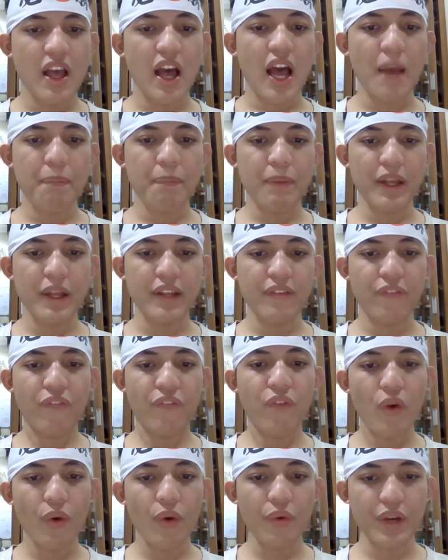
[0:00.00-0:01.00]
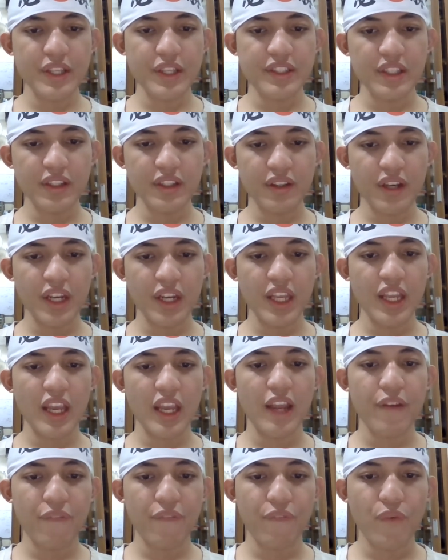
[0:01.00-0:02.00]
I played Ford Racing 3
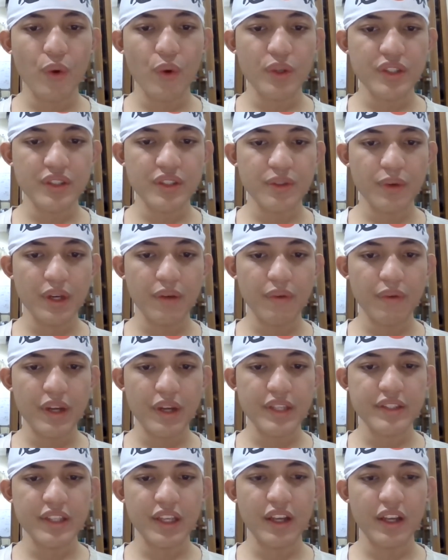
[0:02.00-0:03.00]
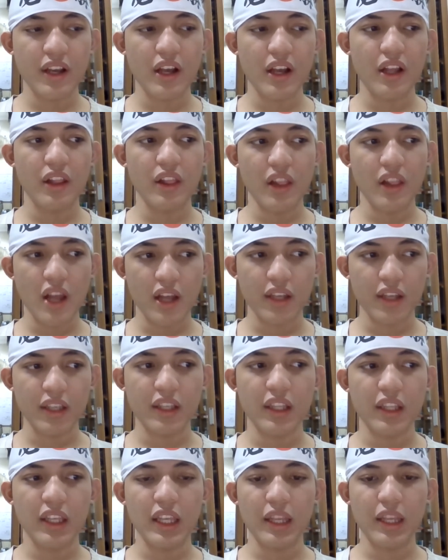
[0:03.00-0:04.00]
and Ford Street Racing a lot
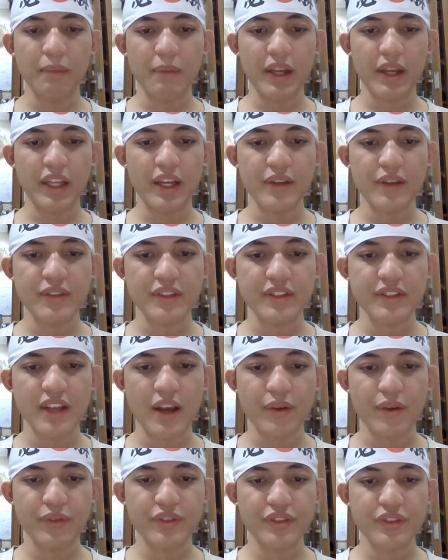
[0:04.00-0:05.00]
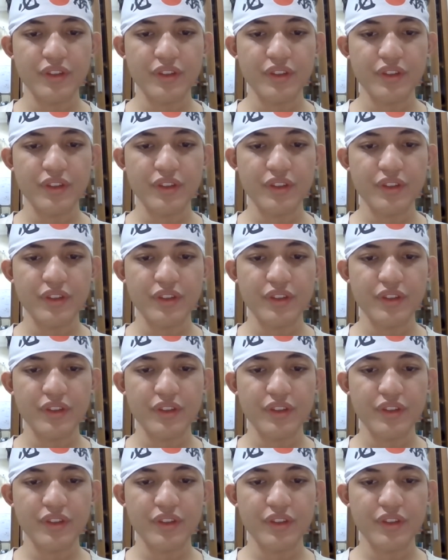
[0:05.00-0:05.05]
in my cousin's house.